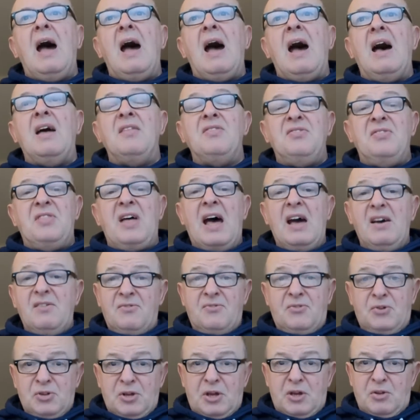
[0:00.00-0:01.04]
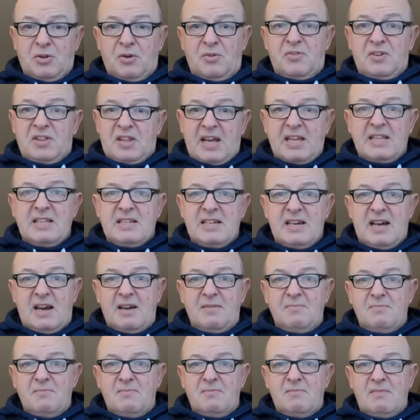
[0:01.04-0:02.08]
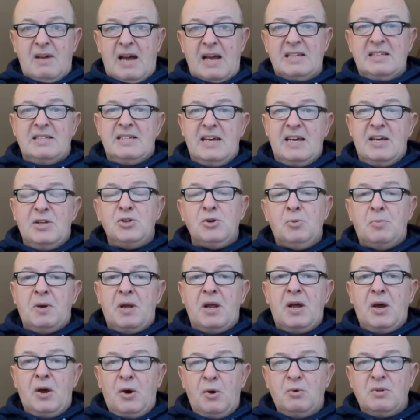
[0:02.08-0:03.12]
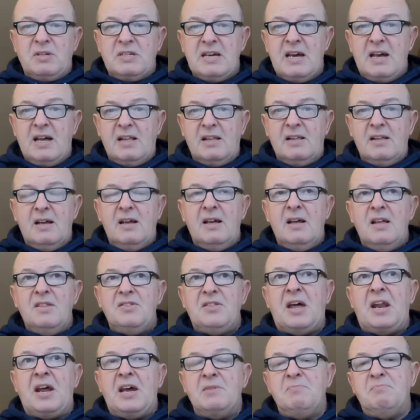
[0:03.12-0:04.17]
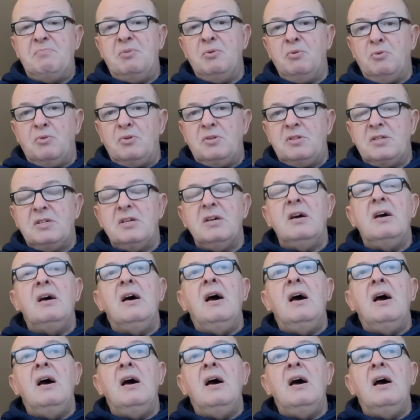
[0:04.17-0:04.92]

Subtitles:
And that, funny enough, at that time, I turned up at a hotel that I'd booked.